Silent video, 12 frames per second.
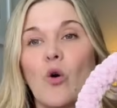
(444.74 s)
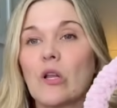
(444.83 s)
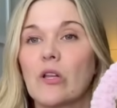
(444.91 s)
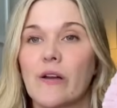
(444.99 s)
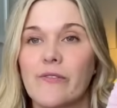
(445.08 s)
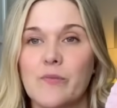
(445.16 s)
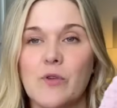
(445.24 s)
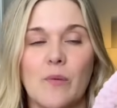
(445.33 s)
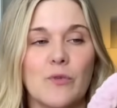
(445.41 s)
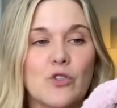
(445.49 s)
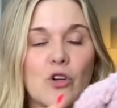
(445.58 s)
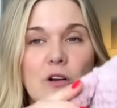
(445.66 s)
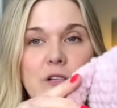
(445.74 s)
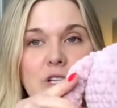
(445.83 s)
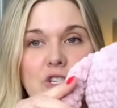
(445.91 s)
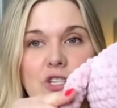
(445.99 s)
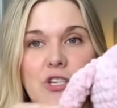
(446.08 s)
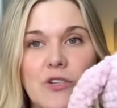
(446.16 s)
or a lot of abdominal scar
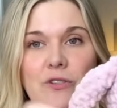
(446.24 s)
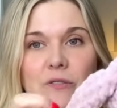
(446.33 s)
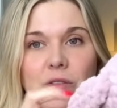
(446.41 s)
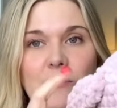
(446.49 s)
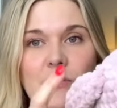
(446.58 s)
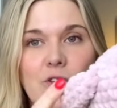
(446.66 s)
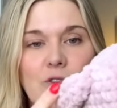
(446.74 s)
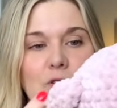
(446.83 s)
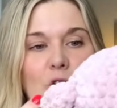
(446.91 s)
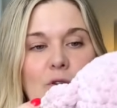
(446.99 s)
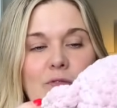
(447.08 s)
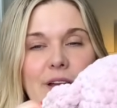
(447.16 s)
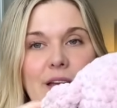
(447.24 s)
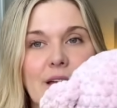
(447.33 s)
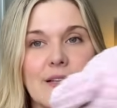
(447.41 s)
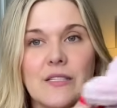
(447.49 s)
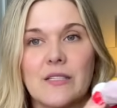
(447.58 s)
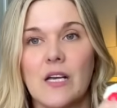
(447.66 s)
tissue, sometimes the ovary can
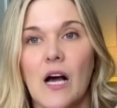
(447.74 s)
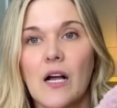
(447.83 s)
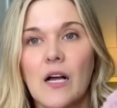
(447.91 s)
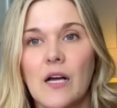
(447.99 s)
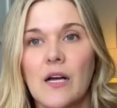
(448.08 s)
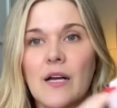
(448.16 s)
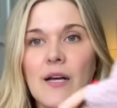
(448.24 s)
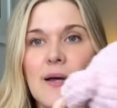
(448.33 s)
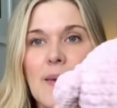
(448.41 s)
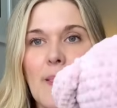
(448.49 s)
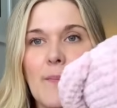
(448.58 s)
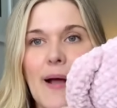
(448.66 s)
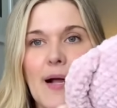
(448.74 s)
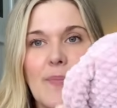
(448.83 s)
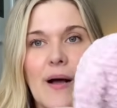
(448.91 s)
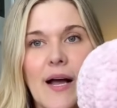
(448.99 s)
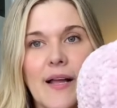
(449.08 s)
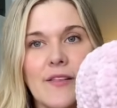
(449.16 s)
get stuck back
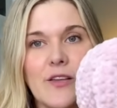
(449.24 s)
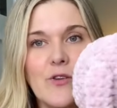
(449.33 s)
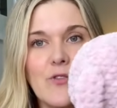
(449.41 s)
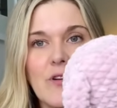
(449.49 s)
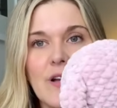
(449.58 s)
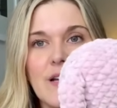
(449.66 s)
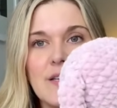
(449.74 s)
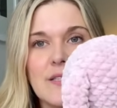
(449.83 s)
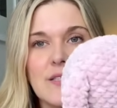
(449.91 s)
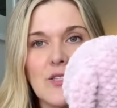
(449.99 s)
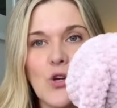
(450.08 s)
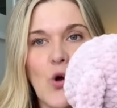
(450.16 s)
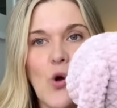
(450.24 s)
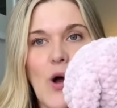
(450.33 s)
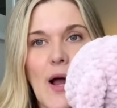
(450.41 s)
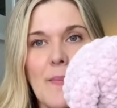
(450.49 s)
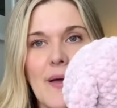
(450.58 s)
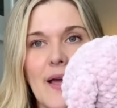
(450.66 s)
behind the uterus. So
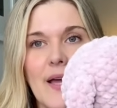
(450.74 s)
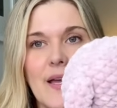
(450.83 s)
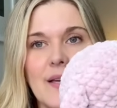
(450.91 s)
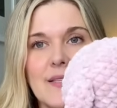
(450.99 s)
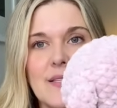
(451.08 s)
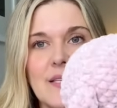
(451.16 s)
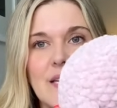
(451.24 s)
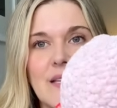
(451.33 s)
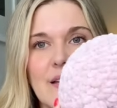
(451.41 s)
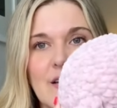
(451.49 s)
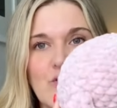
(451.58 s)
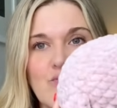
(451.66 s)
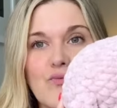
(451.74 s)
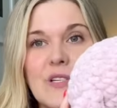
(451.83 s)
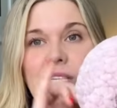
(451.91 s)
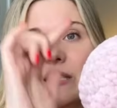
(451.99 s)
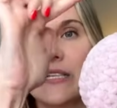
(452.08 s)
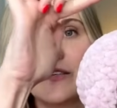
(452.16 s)
I may see that it's
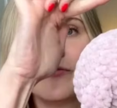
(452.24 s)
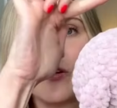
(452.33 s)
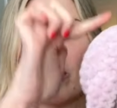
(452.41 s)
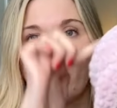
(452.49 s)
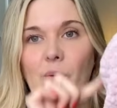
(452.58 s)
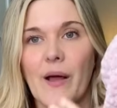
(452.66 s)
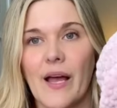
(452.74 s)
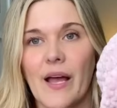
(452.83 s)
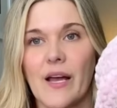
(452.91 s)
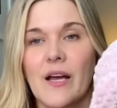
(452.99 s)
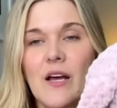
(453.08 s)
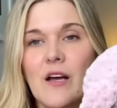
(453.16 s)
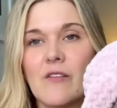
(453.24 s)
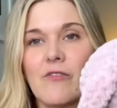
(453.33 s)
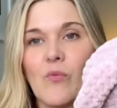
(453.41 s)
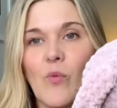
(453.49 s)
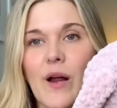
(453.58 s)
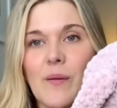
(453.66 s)
really far away
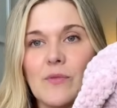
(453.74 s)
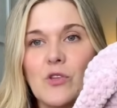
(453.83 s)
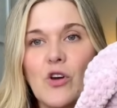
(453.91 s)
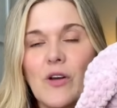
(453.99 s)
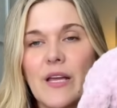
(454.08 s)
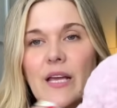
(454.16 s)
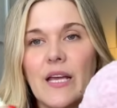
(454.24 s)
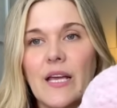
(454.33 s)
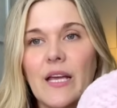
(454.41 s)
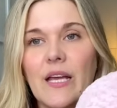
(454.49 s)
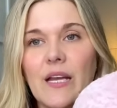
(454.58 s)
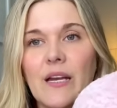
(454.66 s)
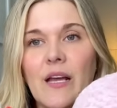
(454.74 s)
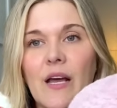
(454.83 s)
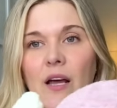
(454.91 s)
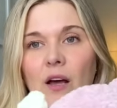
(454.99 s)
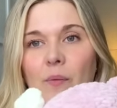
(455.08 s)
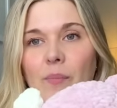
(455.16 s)
from where I'm looking,
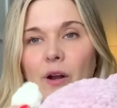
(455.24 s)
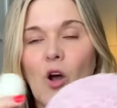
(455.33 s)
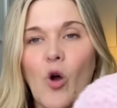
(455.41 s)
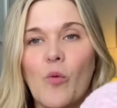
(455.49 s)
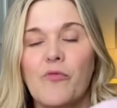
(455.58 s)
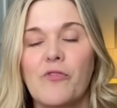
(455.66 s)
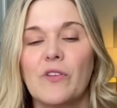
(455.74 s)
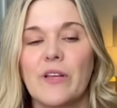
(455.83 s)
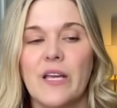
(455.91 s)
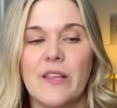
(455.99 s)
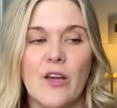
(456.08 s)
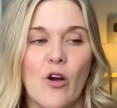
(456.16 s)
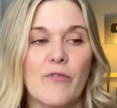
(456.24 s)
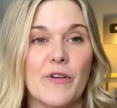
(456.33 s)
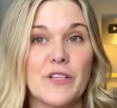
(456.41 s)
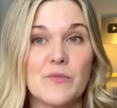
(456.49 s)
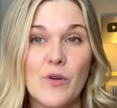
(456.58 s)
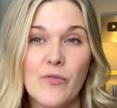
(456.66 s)
but hopefully the
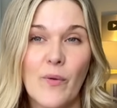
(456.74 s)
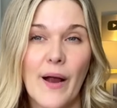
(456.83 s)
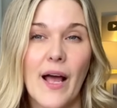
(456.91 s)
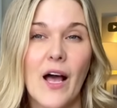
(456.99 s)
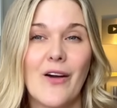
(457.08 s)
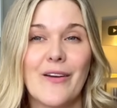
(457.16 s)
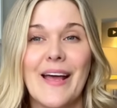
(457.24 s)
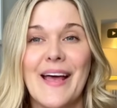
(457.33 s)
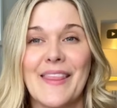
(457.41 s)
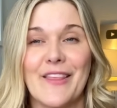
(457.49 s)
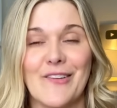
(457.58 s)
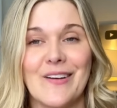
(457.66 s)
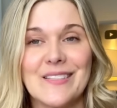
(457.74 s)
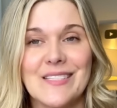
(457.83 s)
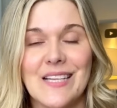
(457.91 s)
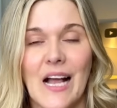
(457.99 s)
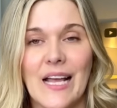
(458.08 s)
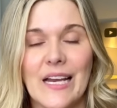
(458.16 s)
ovaries move around. They're not
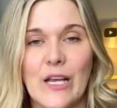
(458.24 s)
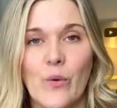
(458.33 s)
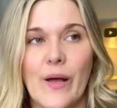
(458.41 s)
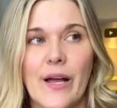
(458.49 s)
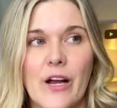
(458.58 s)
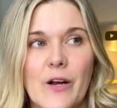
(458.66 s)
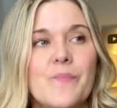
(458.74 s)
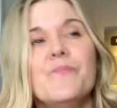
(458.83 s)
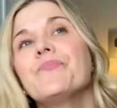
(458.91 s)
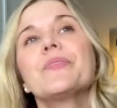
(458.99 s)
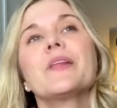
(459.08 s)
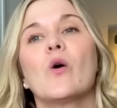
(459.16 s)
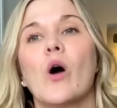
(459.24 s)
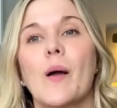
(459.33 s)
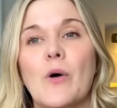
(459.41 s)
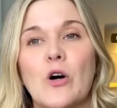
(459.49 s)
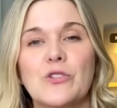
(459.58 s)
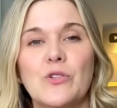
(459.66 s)
stuck anywhere.
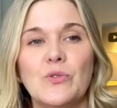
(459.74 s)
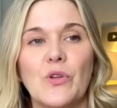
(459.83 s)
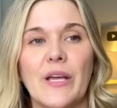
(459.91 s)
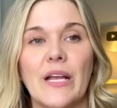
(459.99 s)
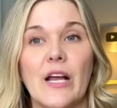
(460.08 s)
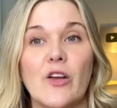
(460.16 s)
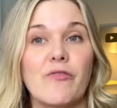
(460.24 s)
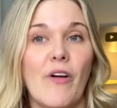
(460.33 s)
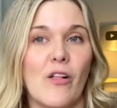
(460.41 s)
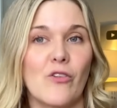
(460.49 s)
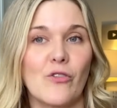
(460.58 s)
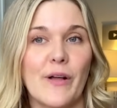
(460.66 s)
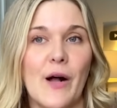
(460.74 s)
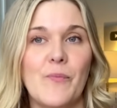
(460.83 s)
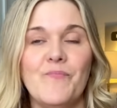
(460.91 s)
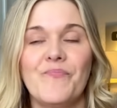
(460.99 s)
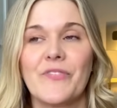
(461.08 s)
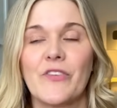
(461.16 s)
I'm also looking at your follicle count.
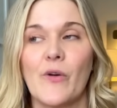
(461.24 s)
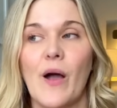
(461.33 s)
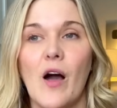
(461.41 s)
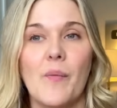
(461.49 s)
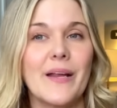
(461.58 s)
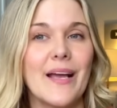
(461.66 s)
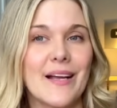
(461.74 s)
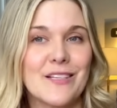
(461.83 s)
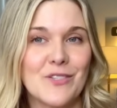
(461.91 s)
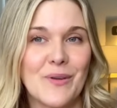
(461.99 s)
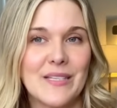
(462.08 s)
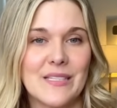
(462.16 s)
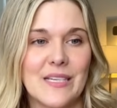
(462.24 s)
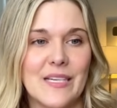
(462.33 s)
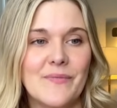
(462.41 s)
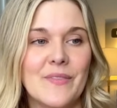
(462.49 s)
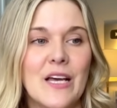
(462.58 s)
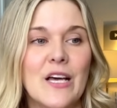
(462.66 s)
So, how many eggs do I
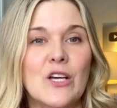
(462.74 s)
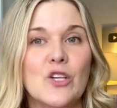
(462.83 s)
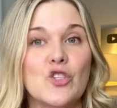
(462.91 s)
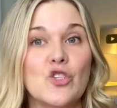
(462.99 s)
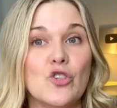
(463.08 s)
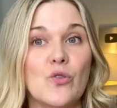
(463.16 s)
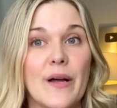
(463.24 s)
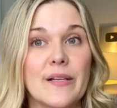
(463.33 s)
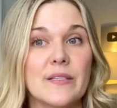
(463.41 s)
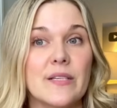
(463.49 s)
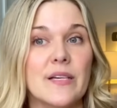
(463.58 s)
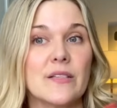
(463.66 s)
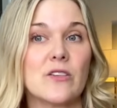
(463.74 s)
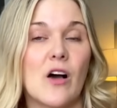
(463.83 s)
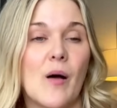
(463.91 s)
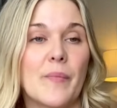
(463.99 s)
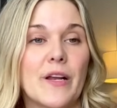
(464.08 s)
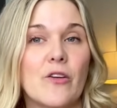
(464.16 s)
see? Do I see a
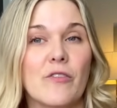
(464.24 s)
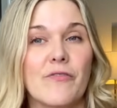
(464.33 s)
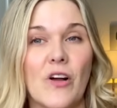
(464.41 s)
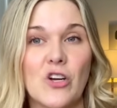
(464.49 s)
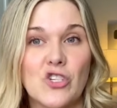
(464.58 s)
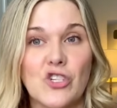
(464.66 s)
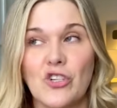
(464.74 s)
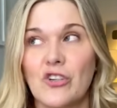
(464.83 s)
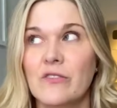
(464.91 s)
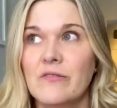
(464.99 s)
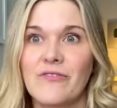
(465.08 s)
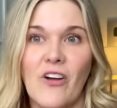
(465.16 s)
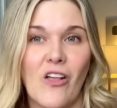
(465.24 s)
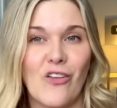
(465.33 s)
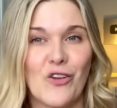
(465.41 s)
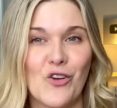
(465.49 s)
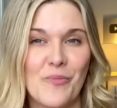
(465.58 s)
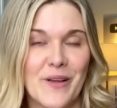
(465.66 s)
dominant or functional
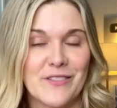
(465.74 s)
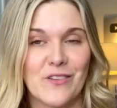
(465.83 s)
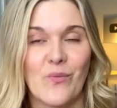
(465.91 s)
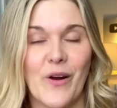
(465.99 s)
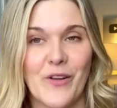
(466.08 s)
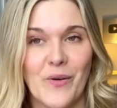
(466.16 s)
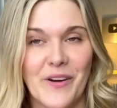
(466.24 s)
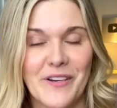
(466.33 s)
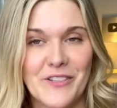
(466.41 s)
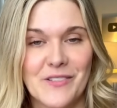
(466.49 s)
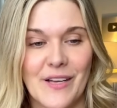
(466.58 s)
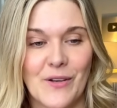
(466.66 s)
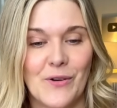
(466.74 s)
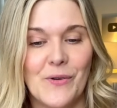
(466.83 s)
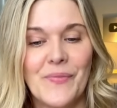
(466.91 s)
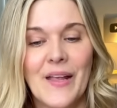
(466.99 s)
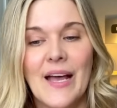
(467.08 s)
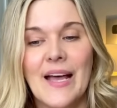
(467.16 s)
follicle based on where you are in your
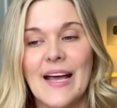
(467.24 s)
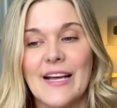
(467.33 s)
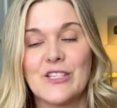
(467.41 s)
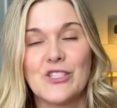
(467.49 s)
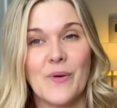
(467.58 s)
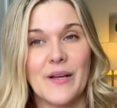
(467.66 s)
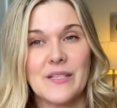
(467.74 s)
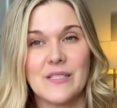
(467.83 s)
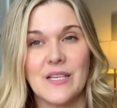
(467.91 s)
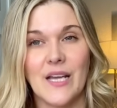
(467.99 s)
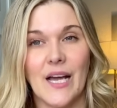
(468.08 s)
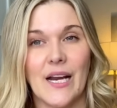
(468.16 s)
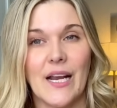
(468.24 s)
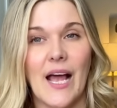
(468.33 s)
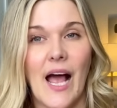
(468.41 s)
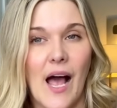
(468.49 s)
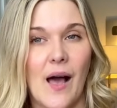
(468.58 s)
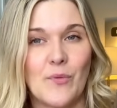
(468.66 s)
cycle? And do I see any
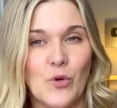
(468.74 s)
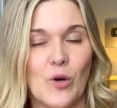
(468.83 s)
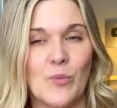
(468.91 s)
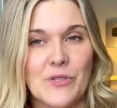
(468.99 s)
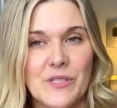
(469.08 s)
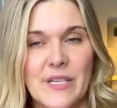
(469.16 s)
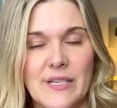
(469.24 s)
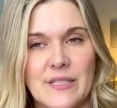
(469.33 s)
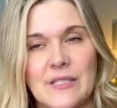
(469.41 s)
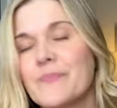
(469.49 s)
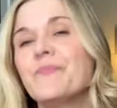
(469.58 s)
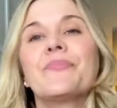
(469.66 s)
abnormal cysts?